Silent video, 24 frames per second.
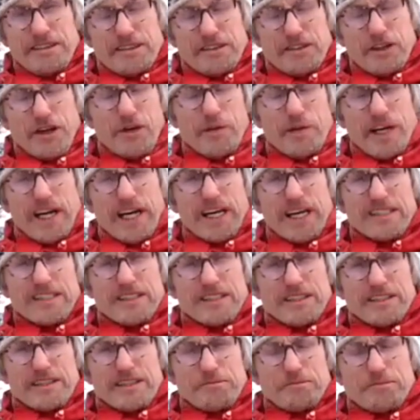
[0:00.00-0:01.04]
going out,
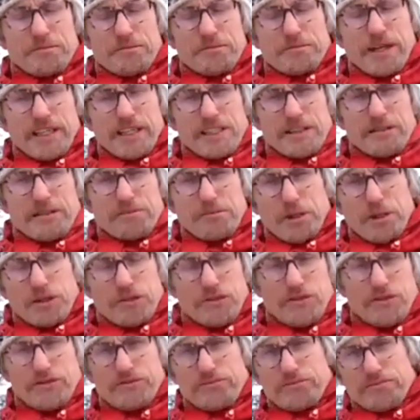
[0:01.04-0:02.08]
writing bonf
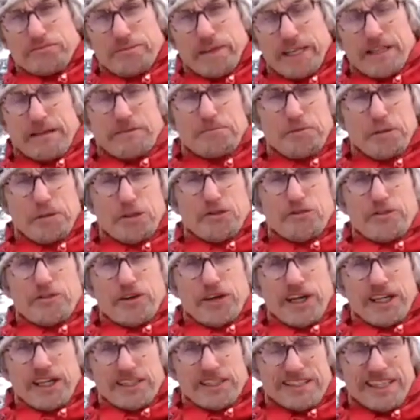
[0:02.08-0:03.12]
making
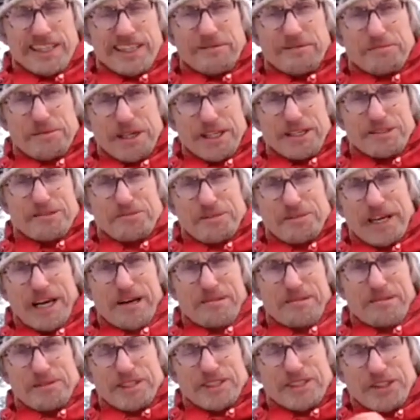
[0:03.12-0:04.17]
bonfires, that makes me
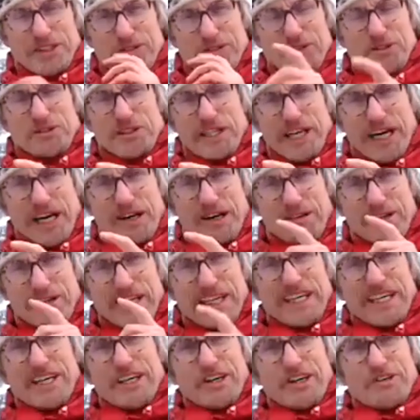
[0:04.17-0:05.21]
happy. So you now
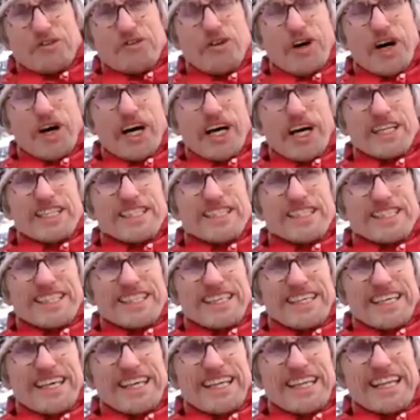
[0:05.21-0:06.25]
write
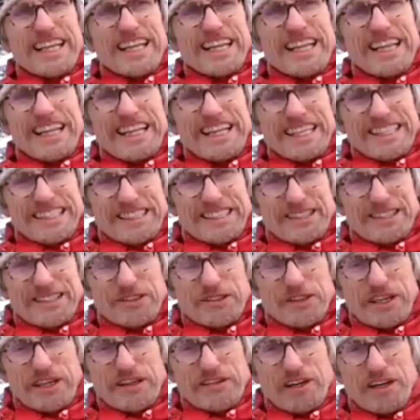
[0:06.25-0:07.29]
a little list. You
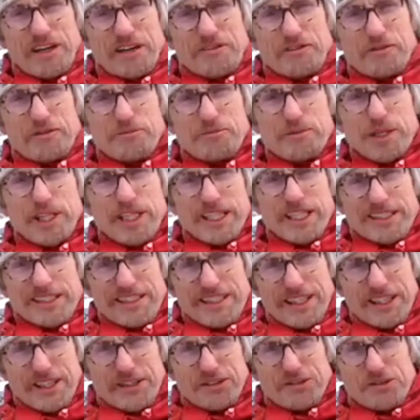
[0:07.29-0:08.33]
have half a minute
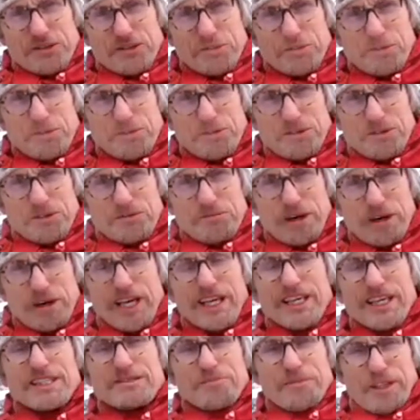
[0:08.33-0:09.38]
to
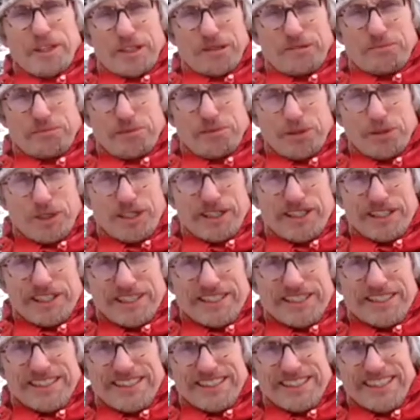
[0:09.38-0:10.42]
make as many points
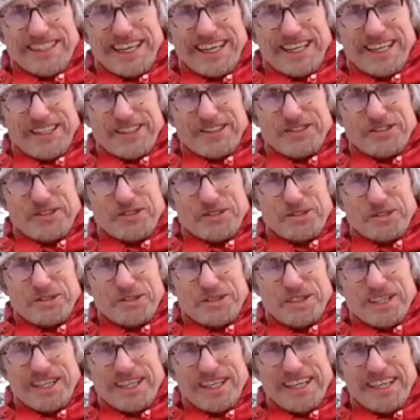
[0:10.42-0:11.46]
that you
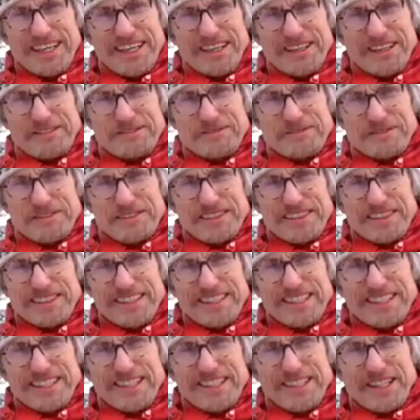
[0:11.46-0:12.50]
uh,
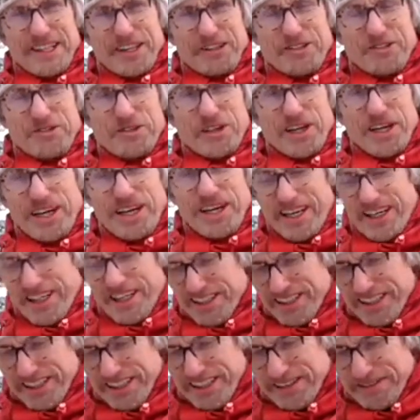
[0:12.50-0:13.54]
that you
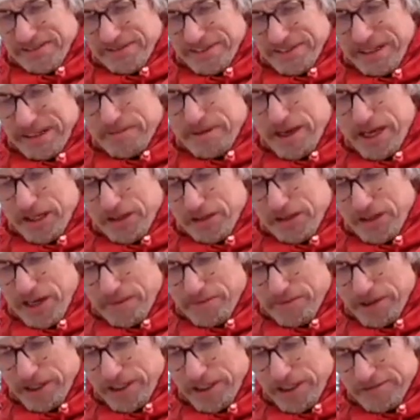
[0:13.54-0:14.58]
are uh, that make you
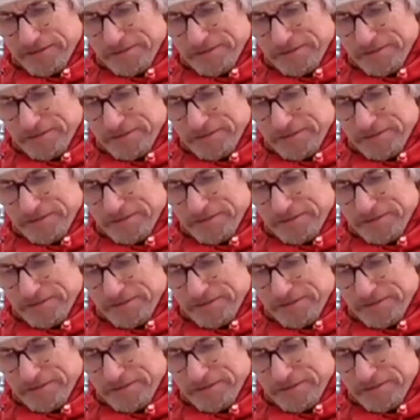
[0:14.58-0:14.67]
happy.